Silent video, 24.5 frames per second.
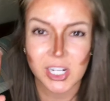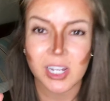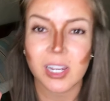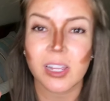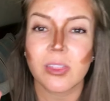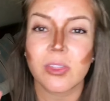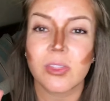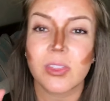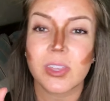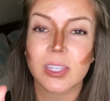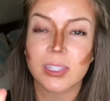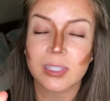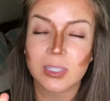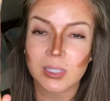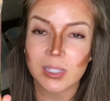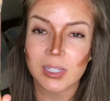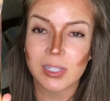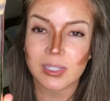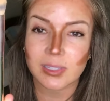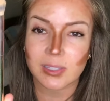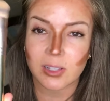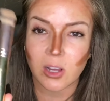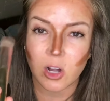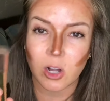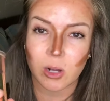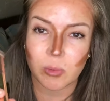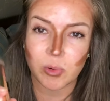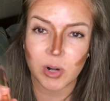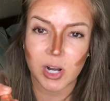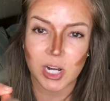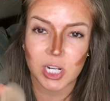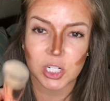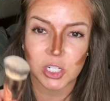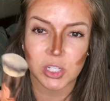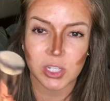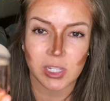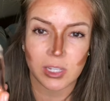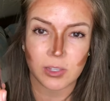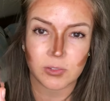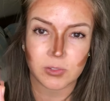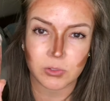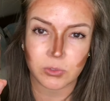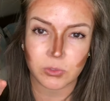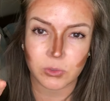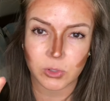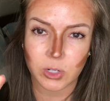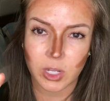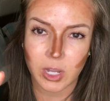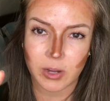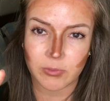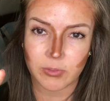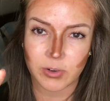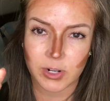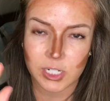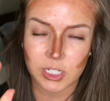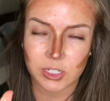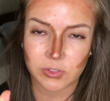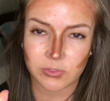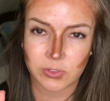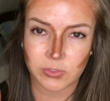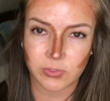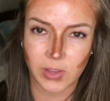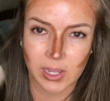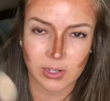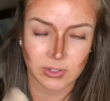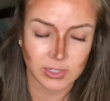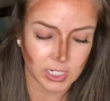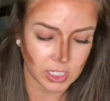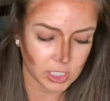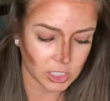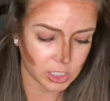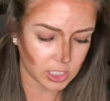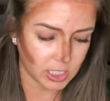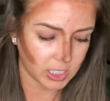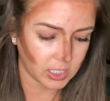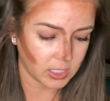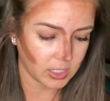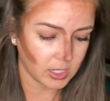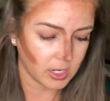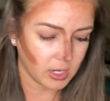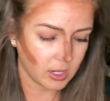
This is our brush that gives full coverage foundation,